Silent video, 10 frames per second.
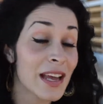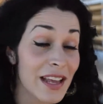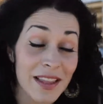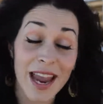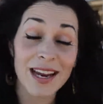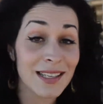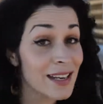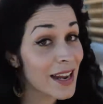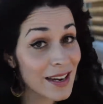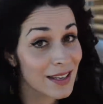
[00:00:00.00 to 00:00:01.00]
In the
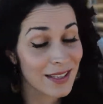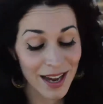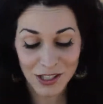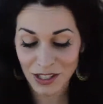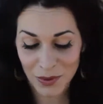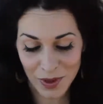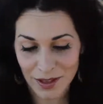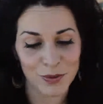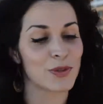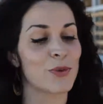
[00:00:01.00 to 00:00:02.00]
1880s, actually, when
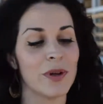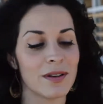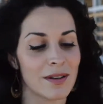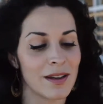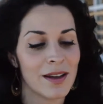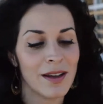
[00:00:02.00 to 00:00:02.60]
this was written,